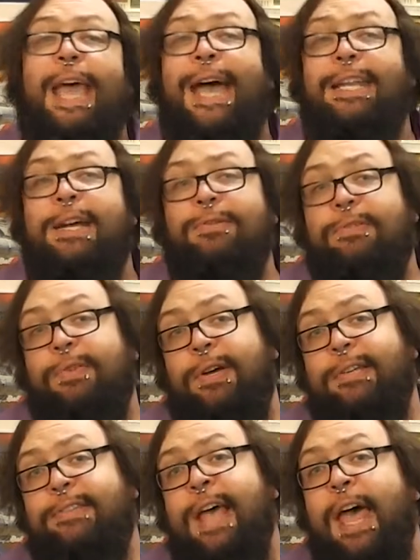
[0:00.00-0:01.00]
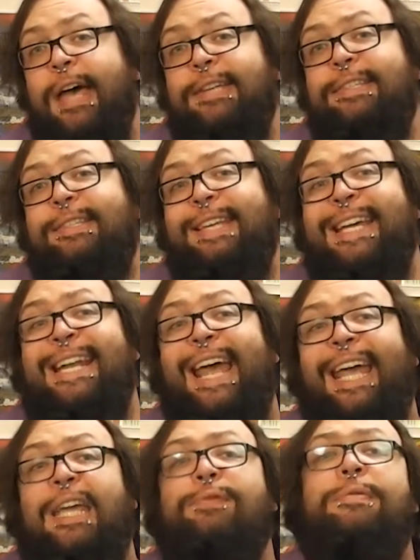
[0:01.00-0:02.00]
handheld device has seen
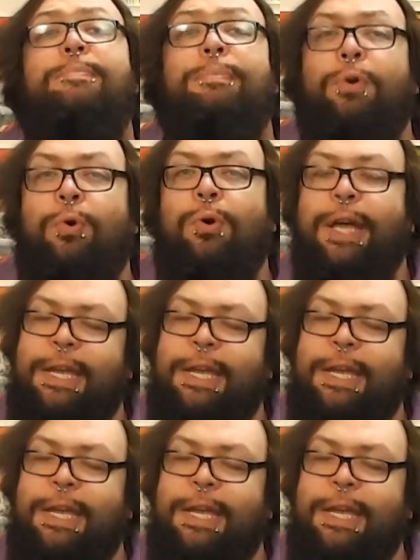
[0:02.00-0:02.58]
even more